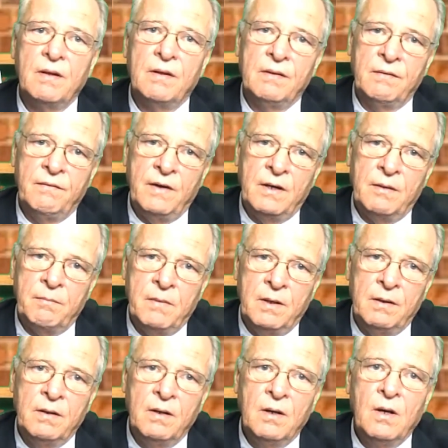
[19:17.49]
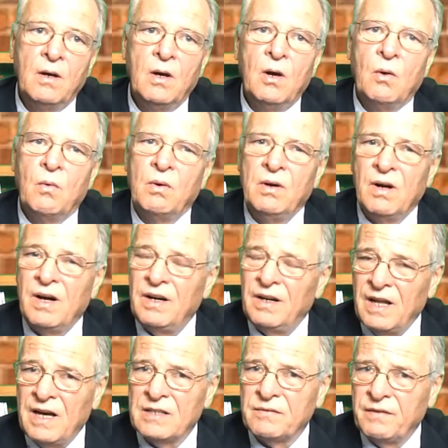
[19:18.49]
the Viet Minh would not
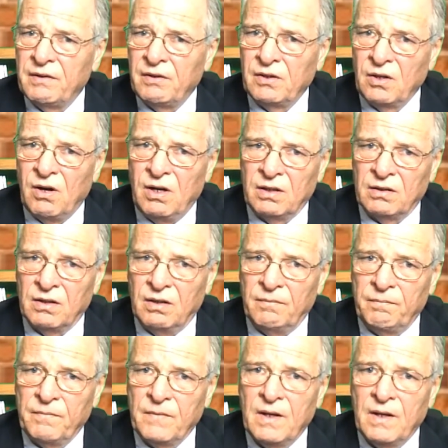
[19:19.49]
last very long, though.